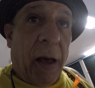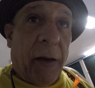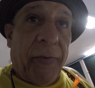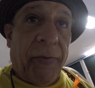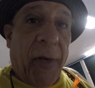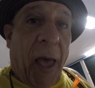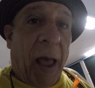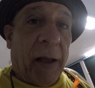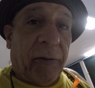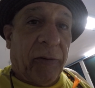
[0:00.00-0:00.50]

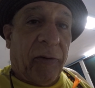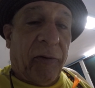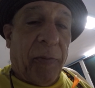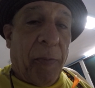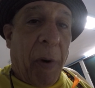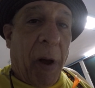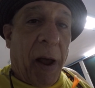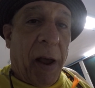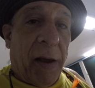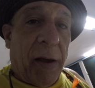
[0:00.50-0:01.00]
that's
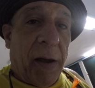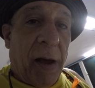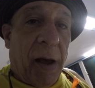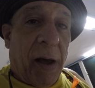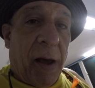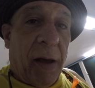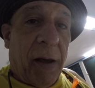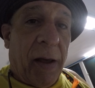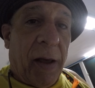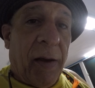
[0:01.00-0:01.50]
my
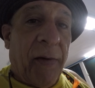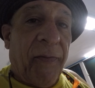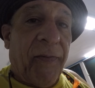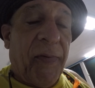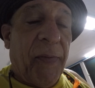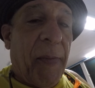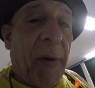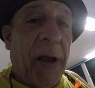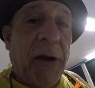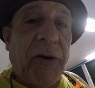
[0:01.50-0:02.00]

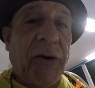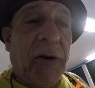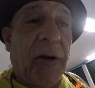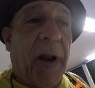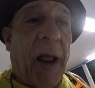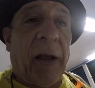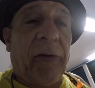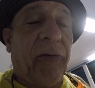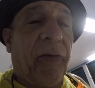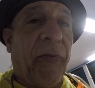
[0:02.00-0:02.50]

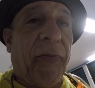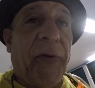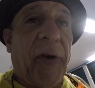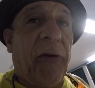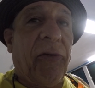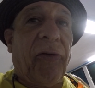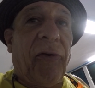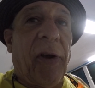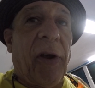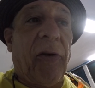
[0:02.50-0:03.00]
information. That's
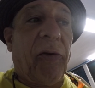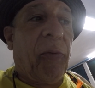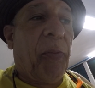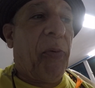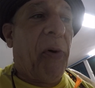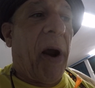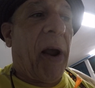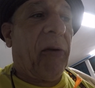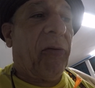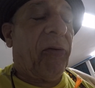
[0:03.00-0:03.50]
this year's
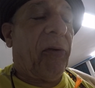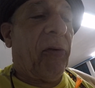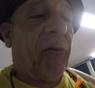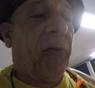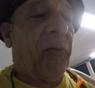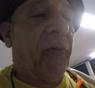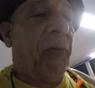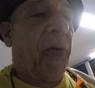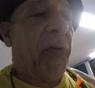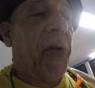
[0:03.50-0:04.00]

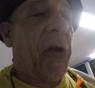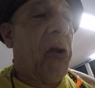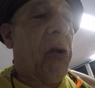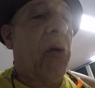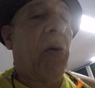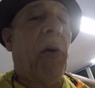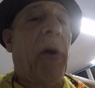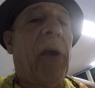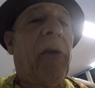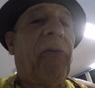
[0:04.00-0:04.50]
prices for the
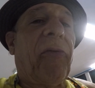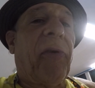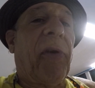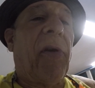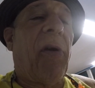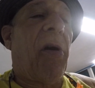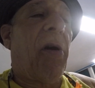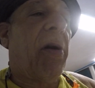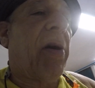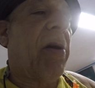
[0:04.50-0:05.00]
new ACR